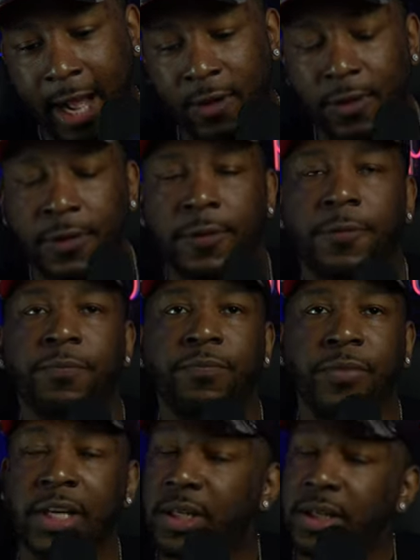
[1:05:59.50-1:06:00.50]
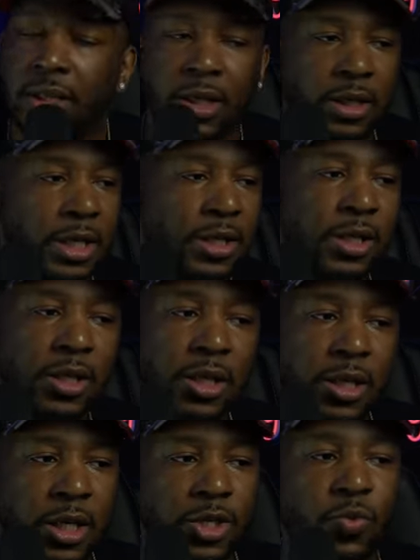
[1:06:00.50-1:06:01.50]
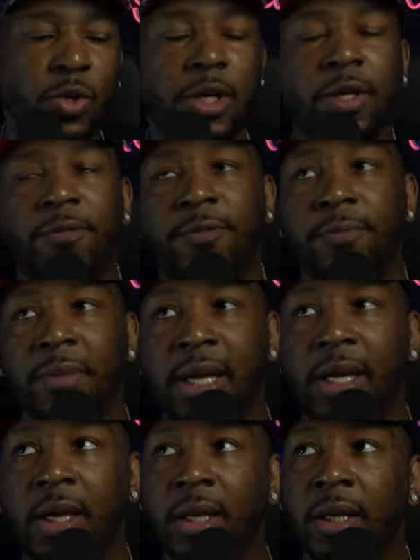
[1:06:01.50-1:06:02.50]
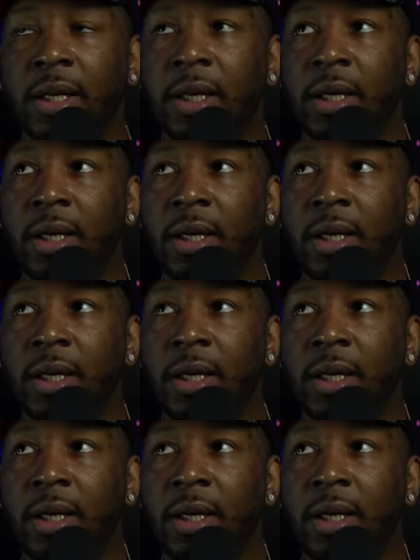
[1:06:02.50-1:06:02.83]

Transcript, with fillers: Now, this is a this is a this one for me